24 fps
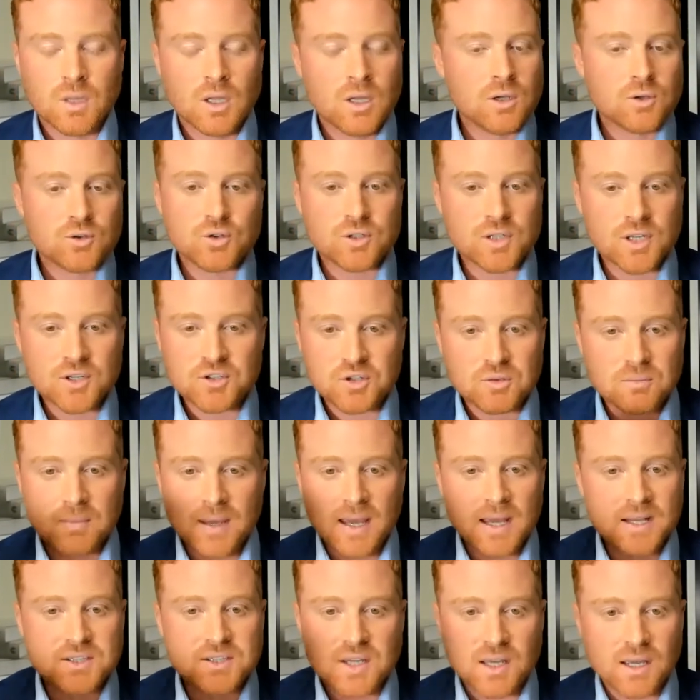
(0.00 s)
So it doesn't
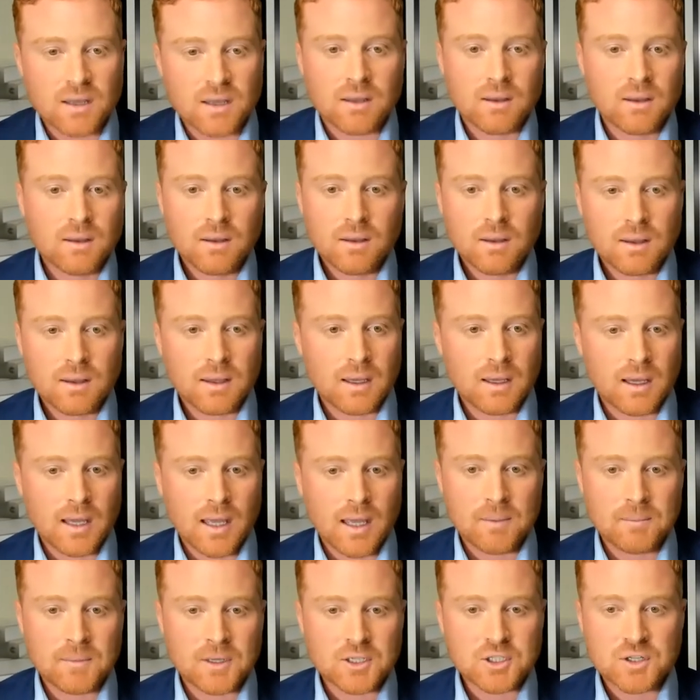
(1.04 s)
matter uh,
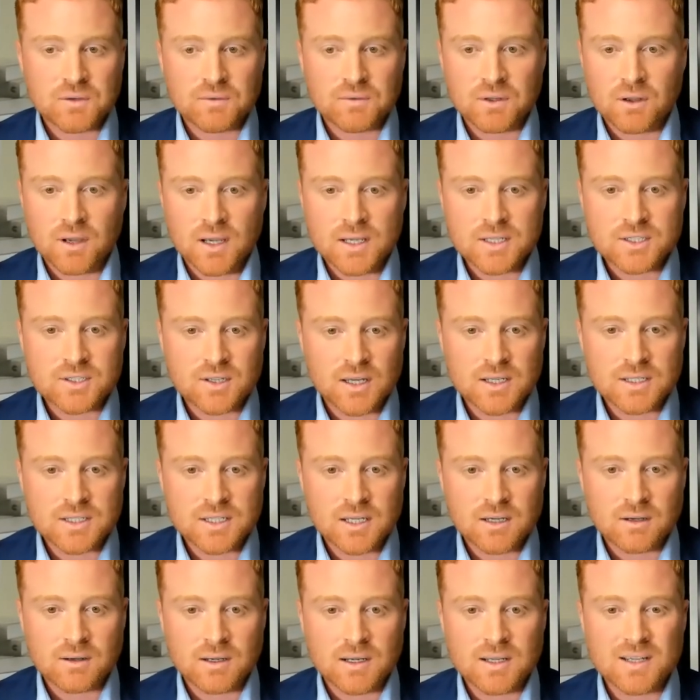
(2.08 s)
how much of a nice
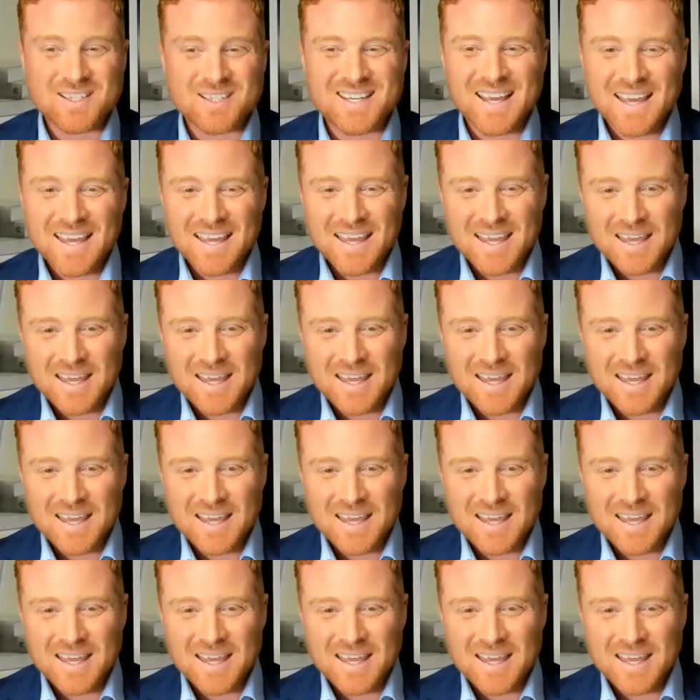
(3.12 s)
idea it is.